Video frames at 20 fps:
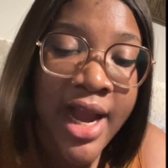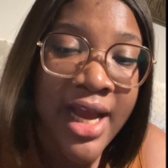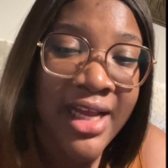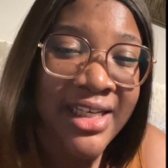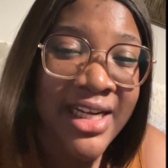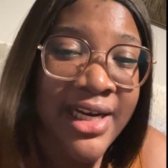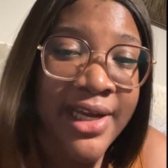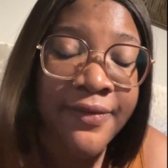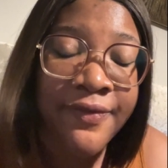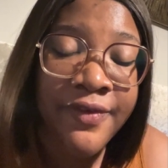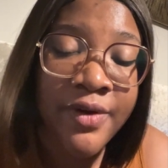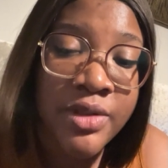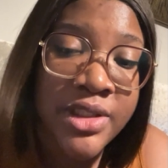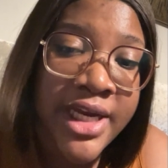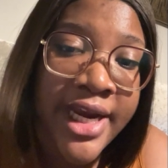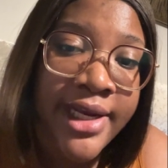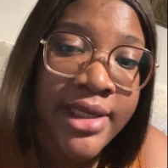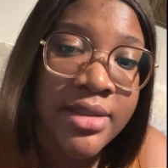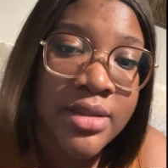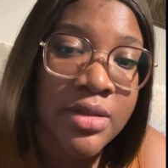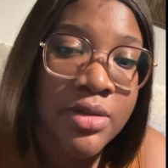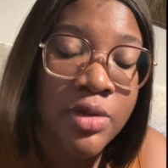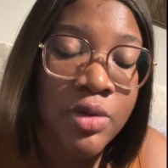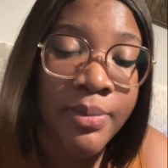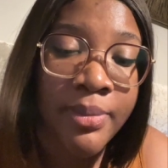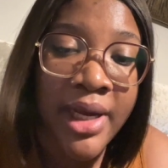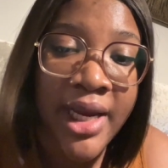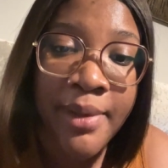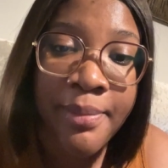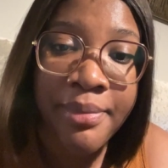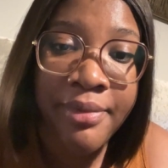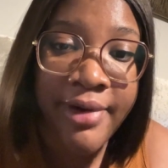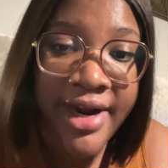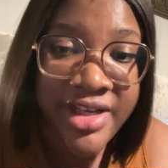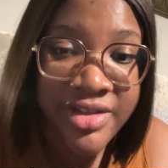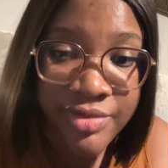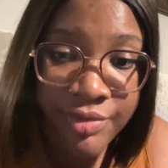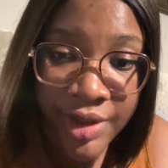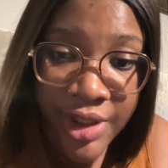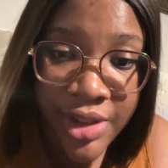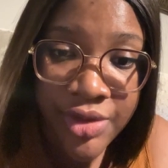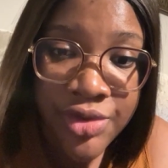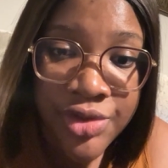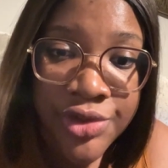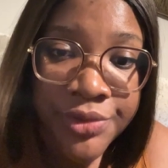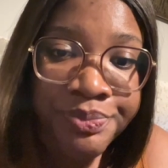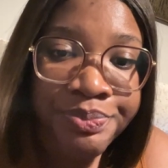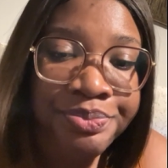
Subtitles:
and then I filter it to my price range.